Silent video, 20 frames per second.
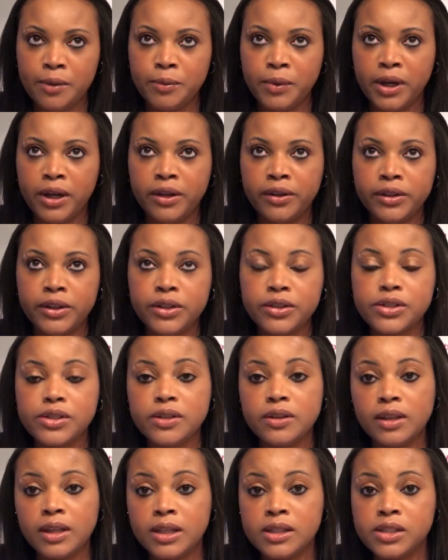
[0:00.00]
well, you're
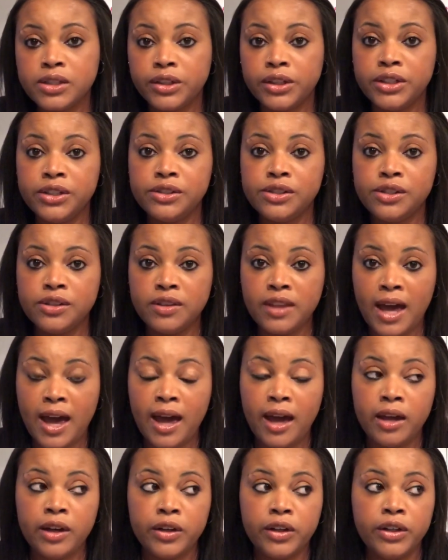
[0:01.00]
too this or you too
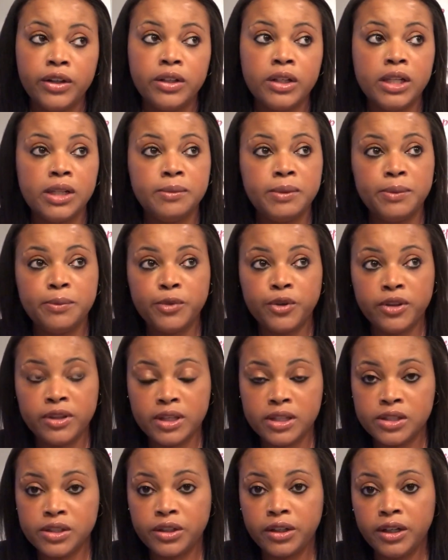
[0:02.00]
that, or you need to be more
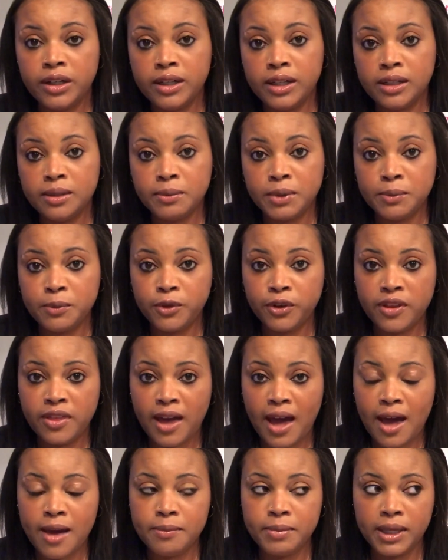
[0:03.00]
this or you need to be more
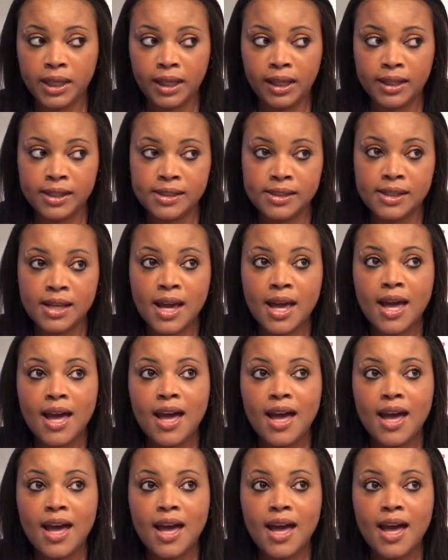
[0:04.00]
that, because